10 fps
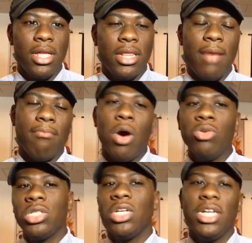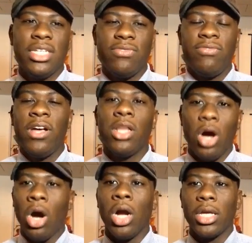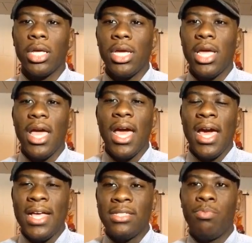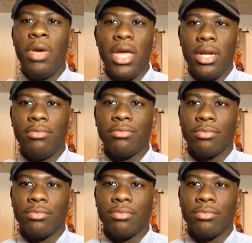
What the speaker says: Like, most of this filler arc has been,